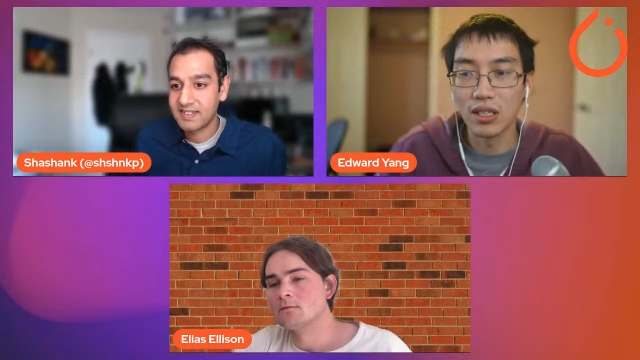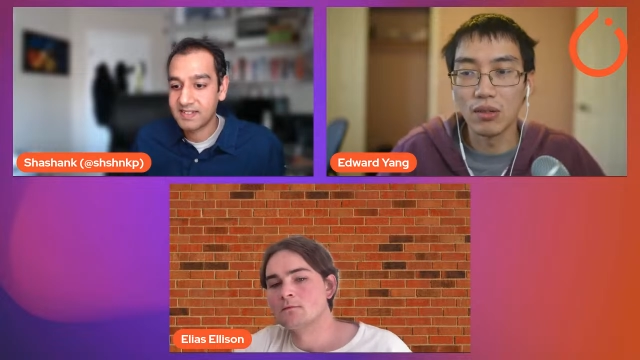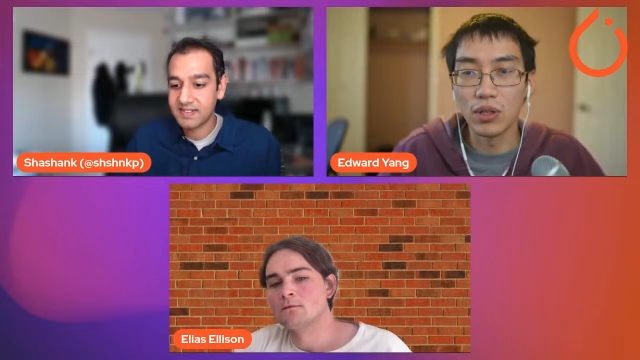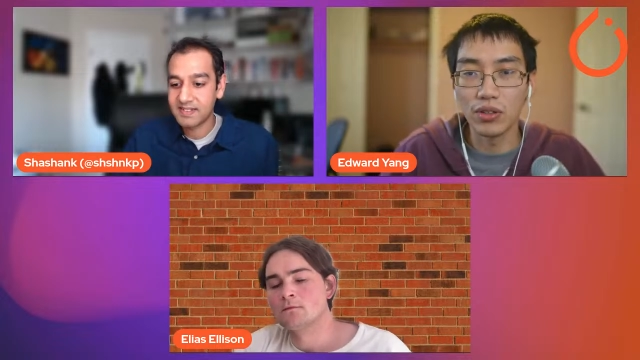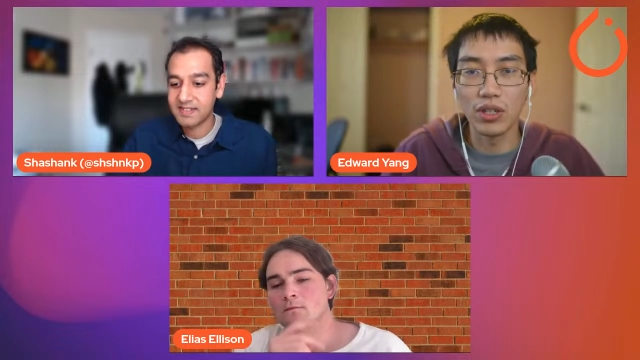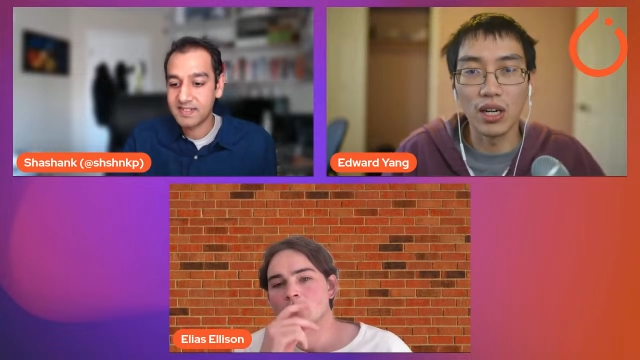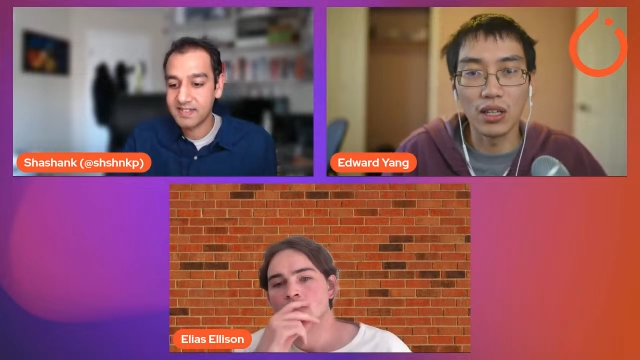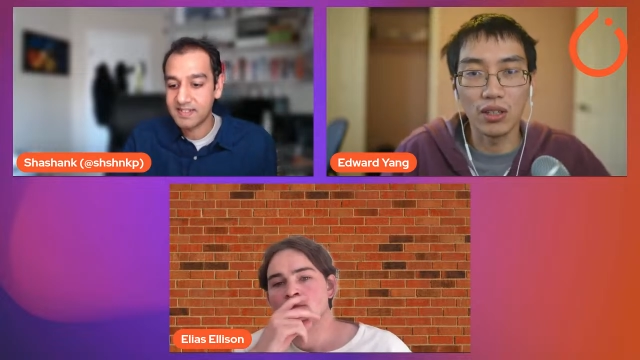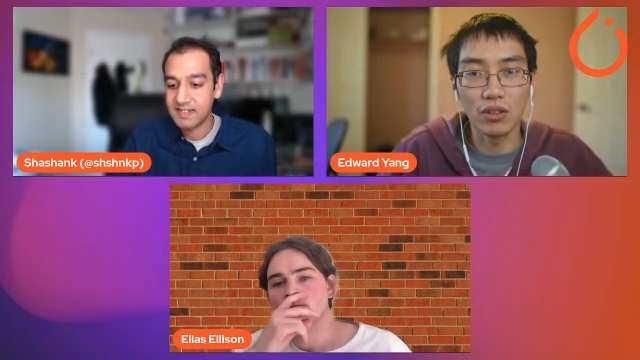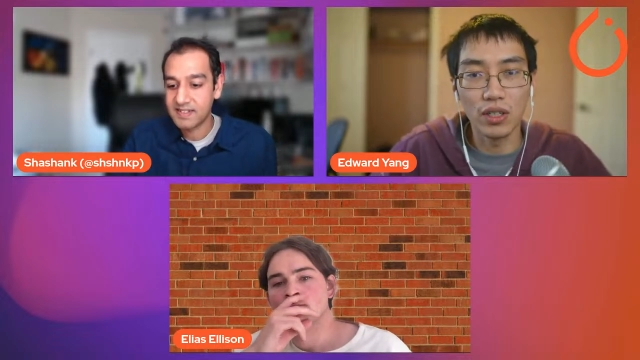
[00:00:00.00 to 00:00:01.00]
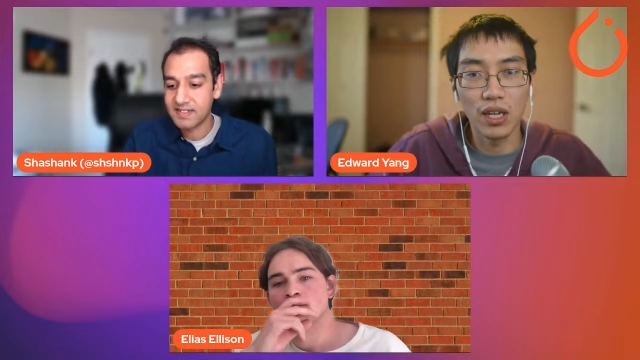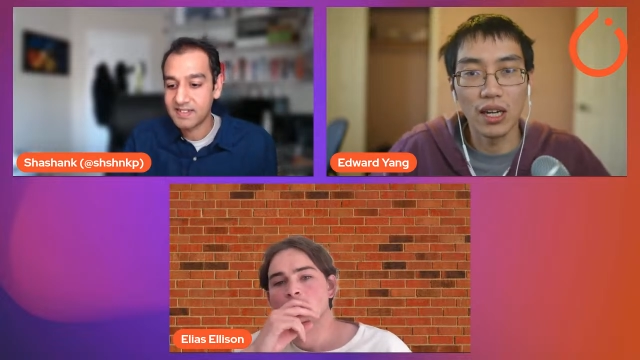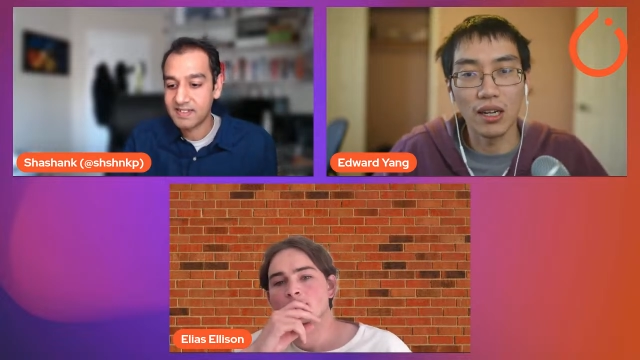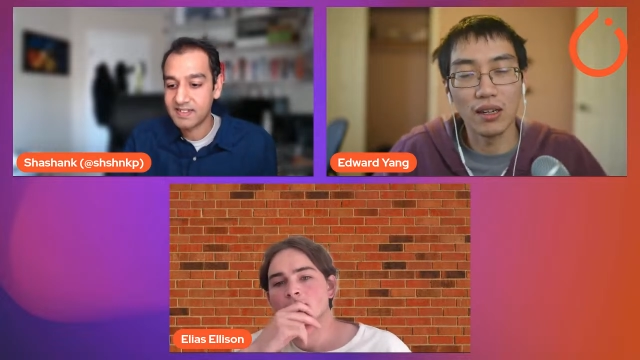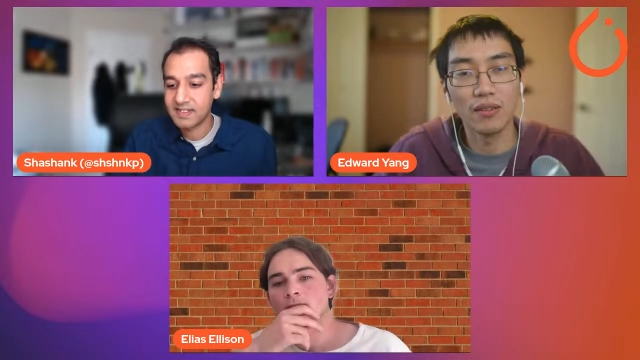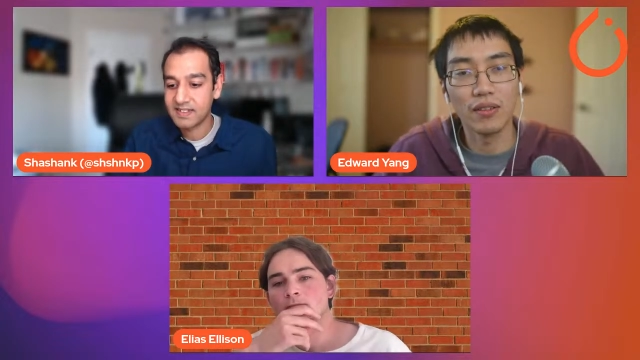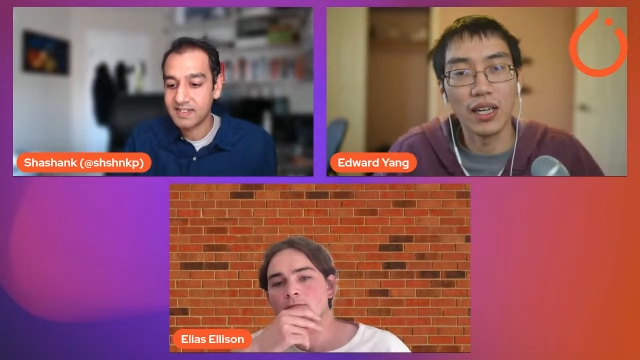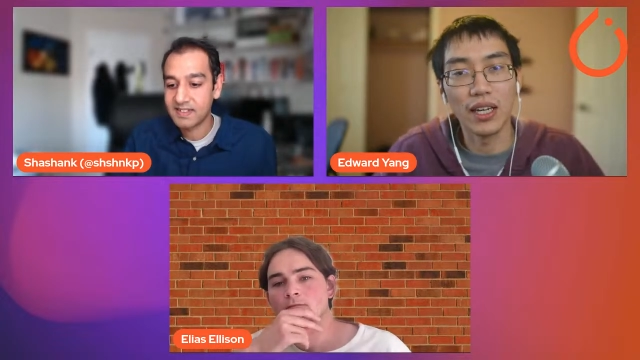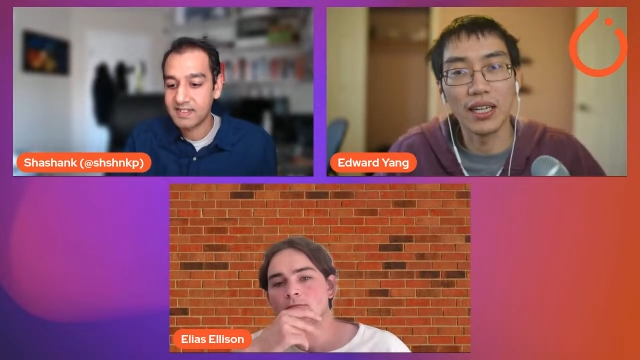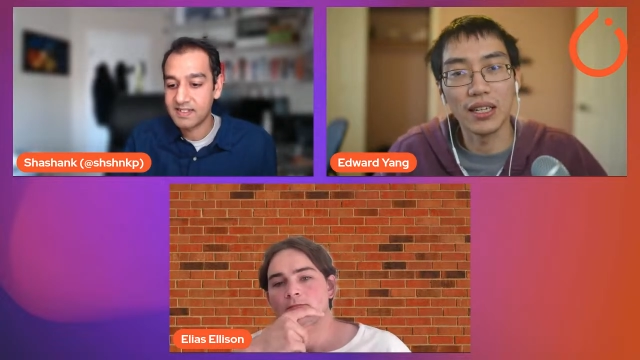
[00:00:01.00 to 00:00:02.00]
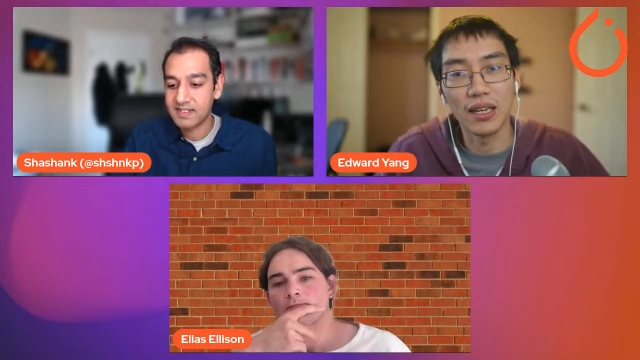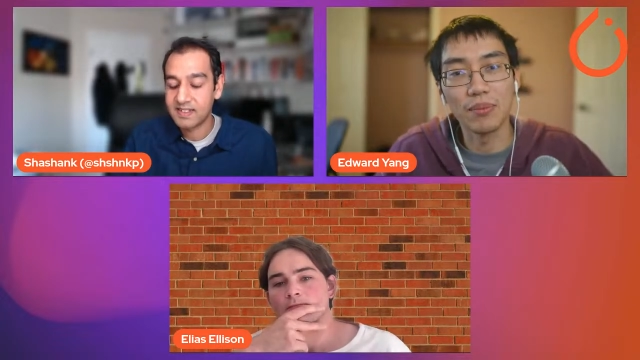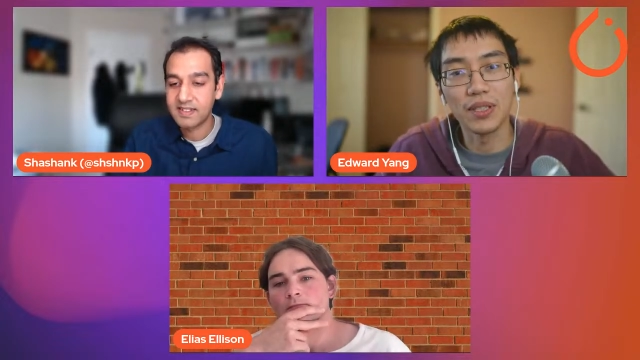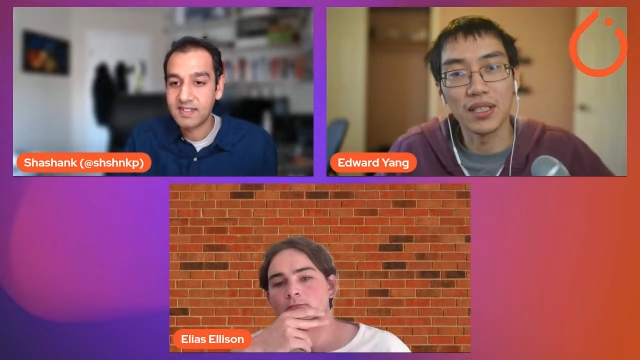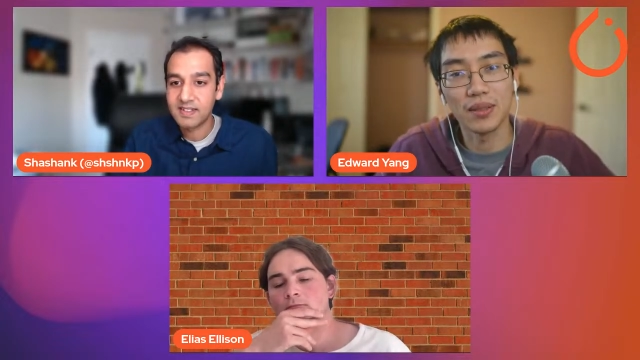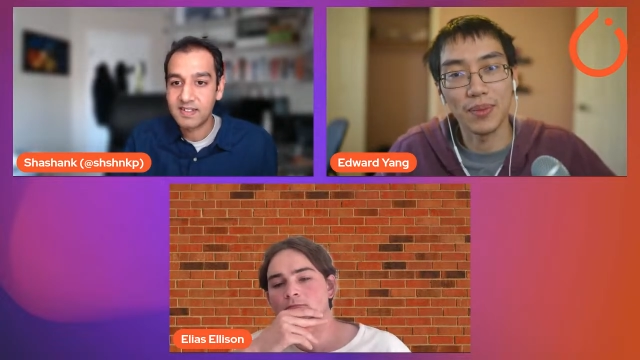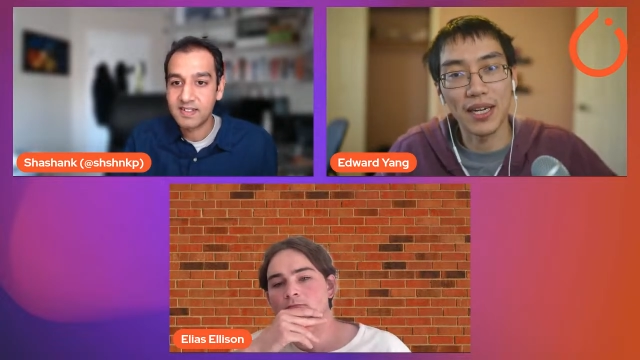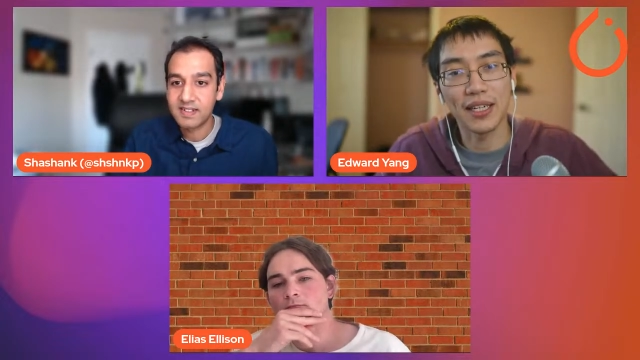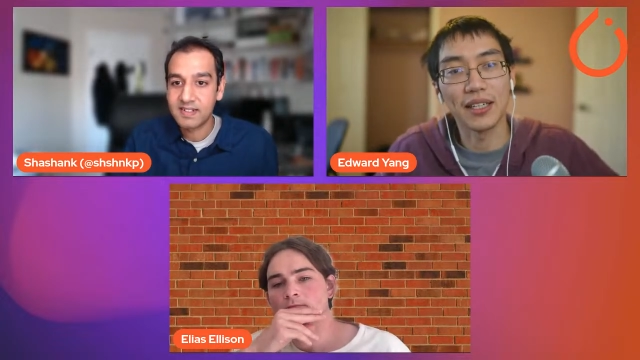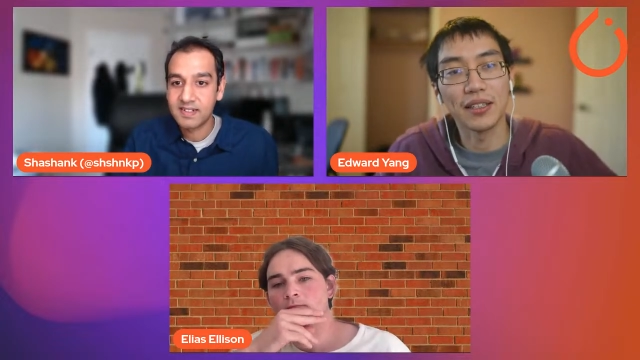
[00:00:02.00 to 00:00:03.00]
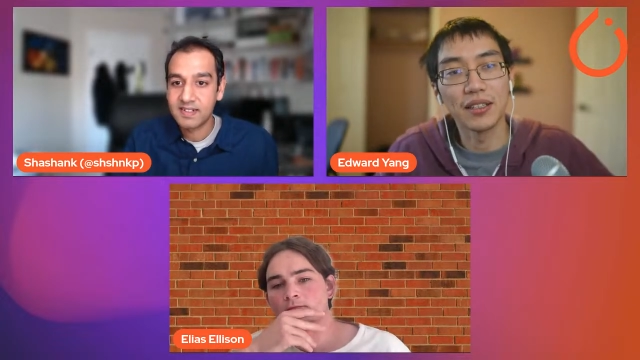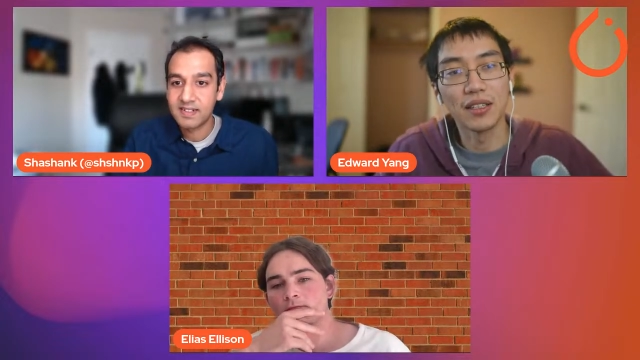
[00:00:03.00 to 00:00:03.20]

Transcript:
Speaker 1: we're not going to have a MPS backend